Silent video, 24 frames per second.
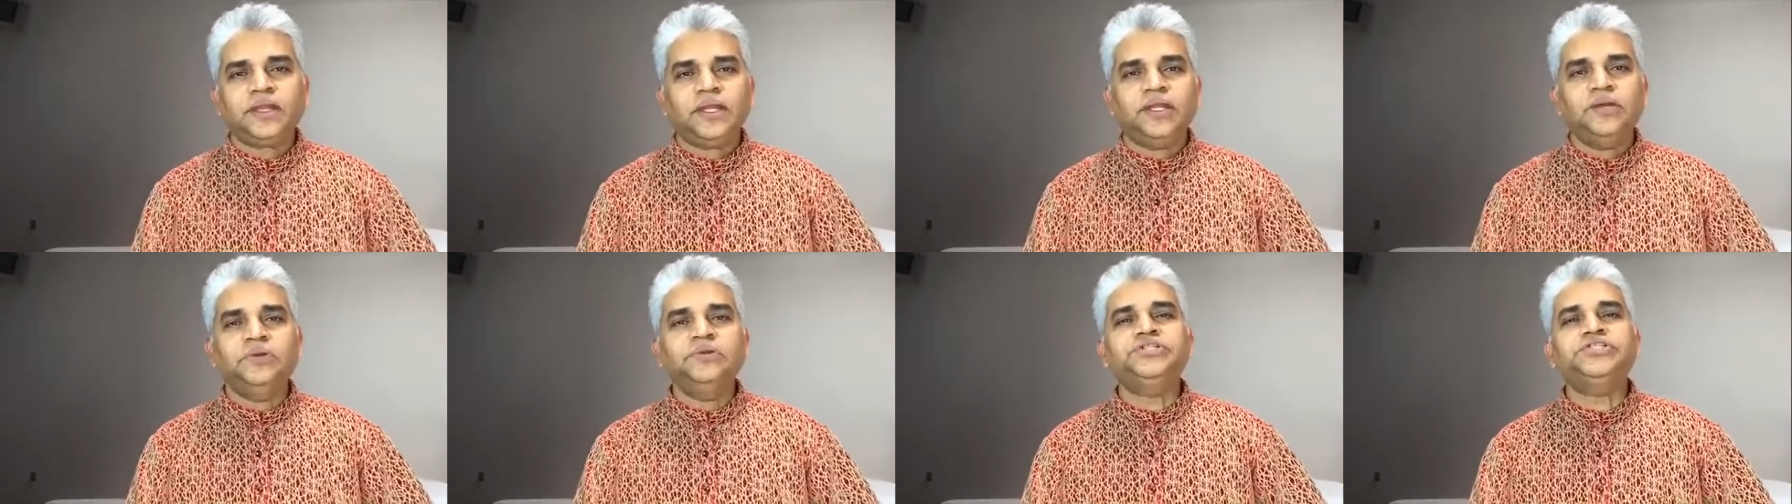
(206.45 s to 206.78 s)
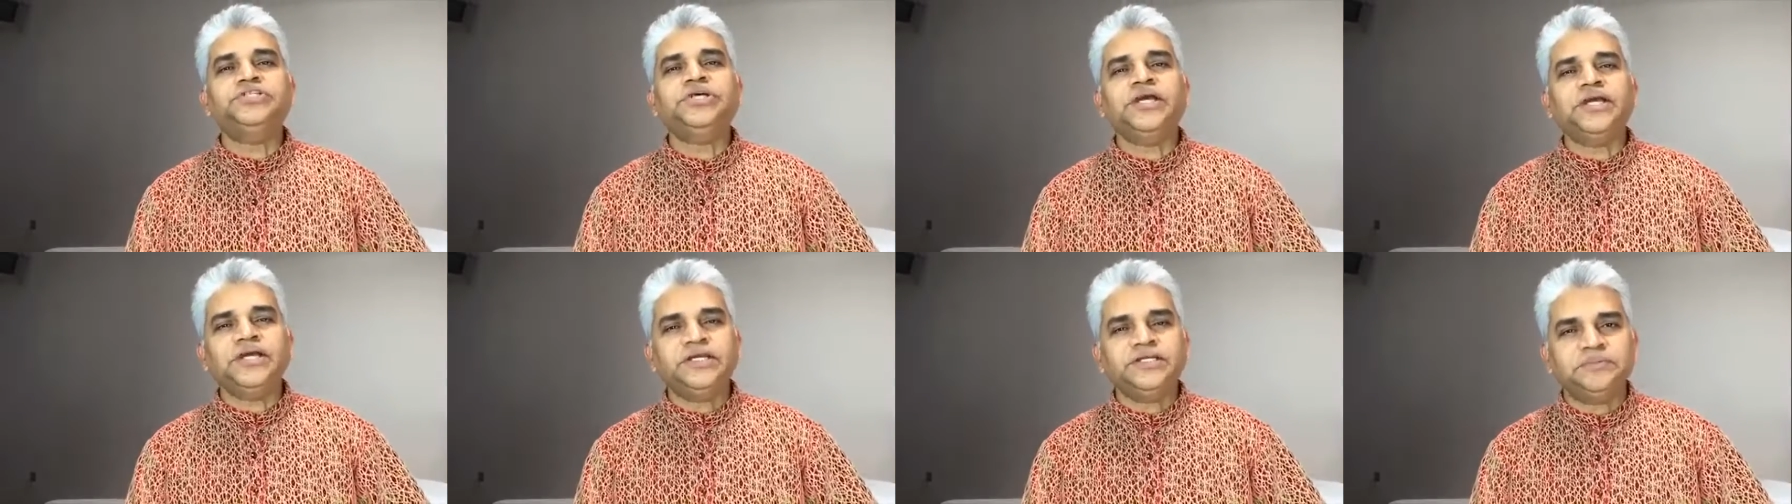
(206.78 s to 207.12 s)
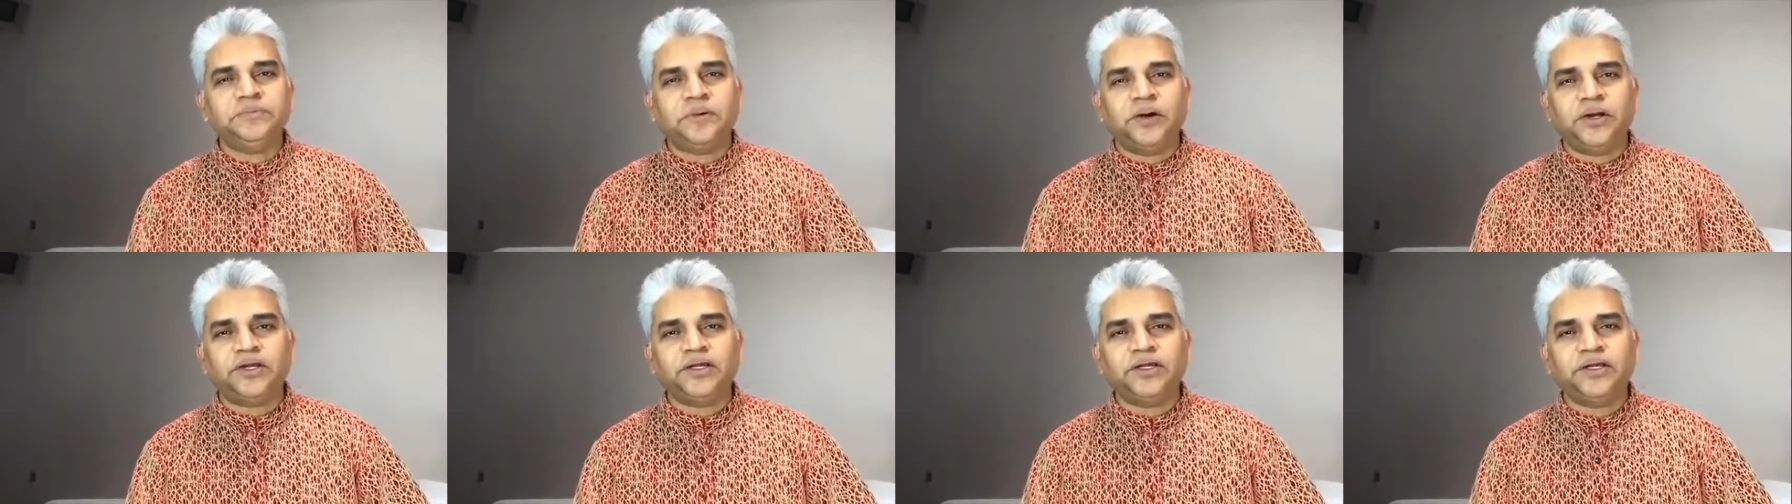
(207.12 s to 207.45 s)
he will shake
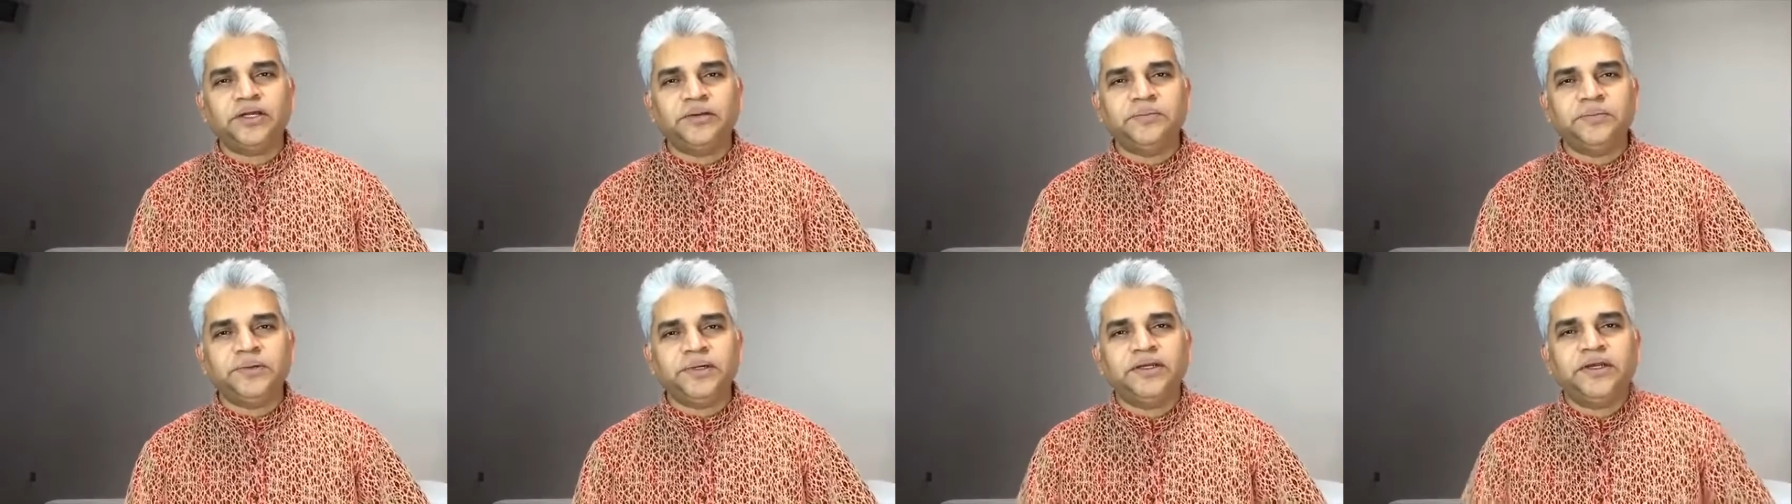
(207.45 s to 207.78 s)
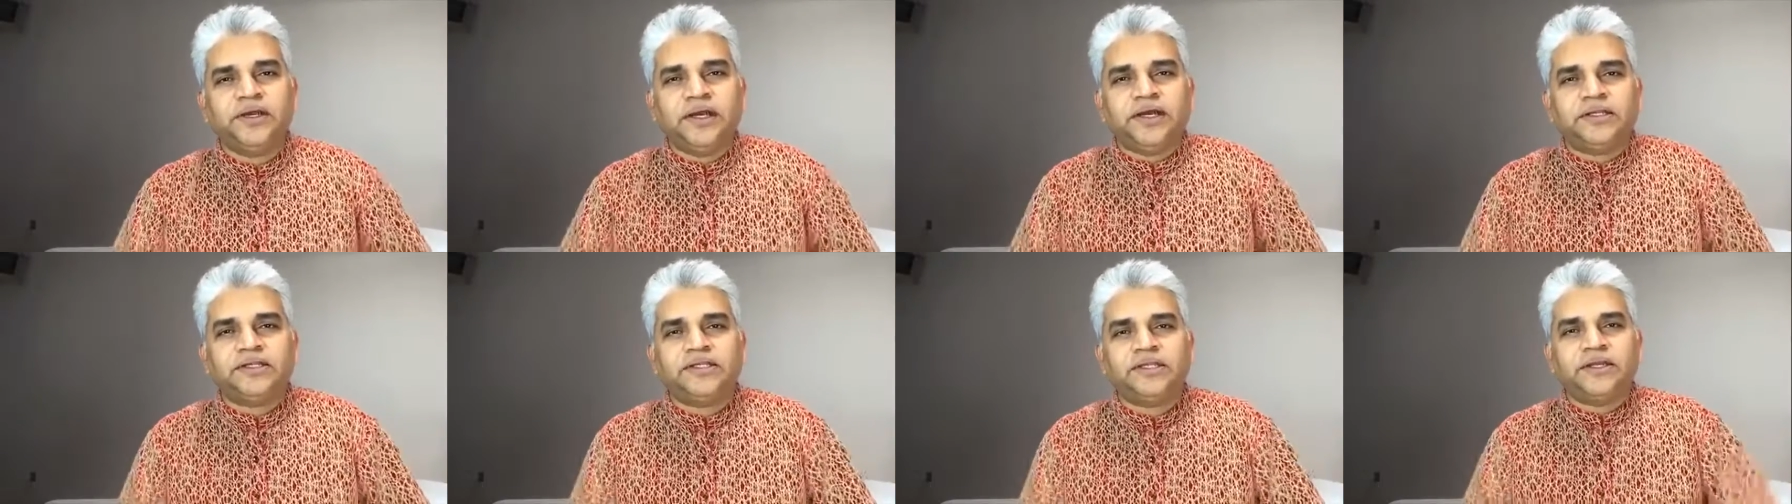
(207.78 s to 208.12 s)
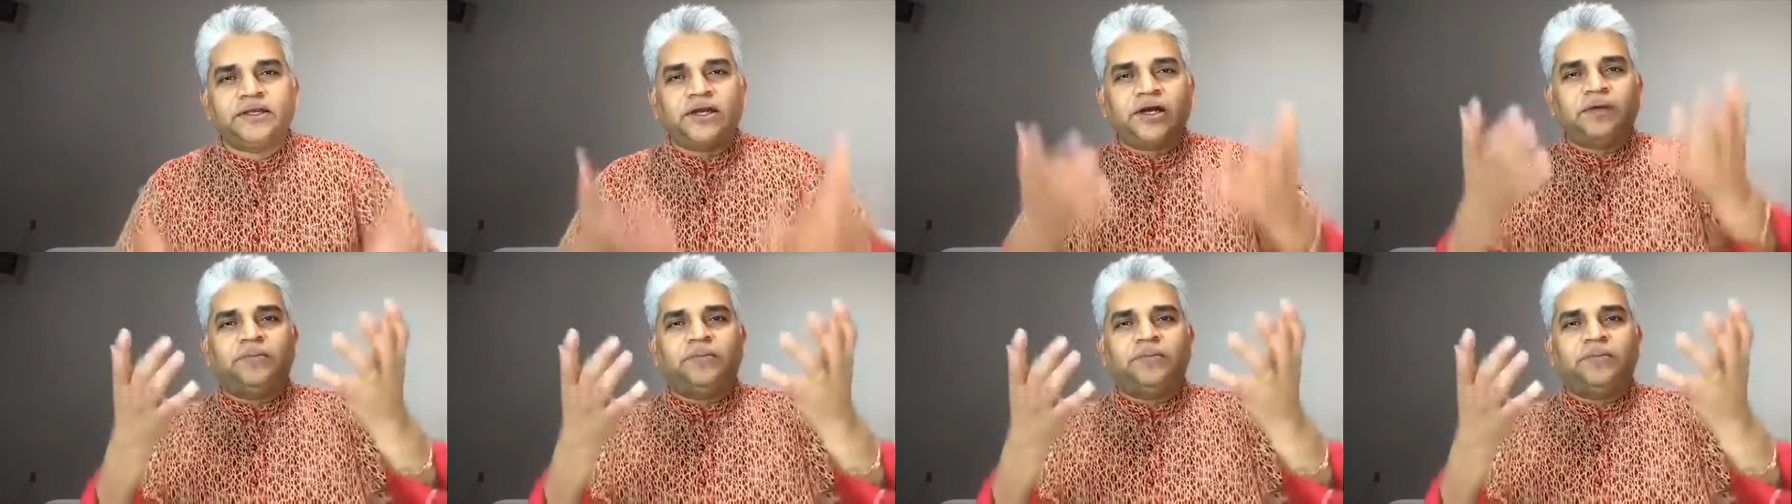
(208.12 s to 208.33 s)
his body a little bit and then